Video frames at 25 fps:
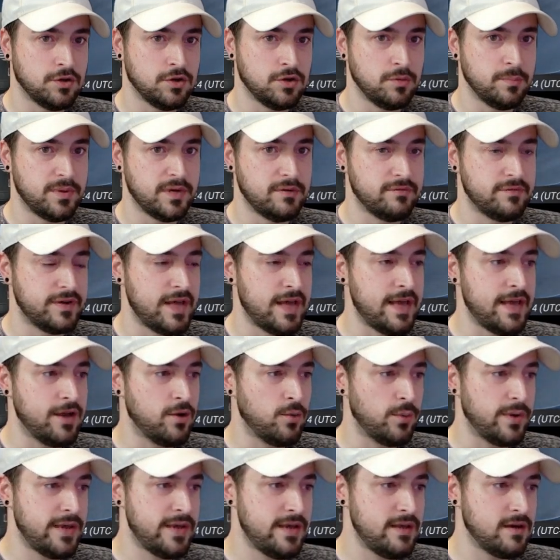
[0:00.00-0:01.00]
bit of an
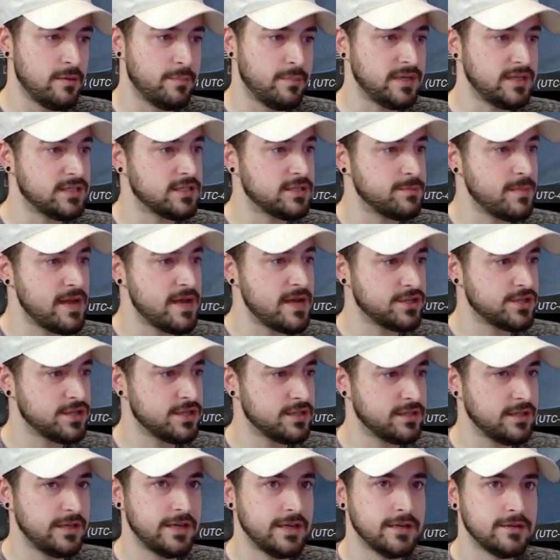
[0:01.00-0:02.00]
AoE and a big smash
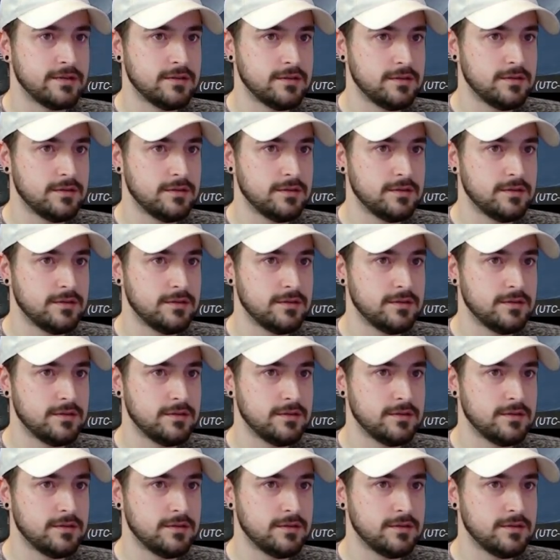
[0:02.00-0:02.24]
at the end.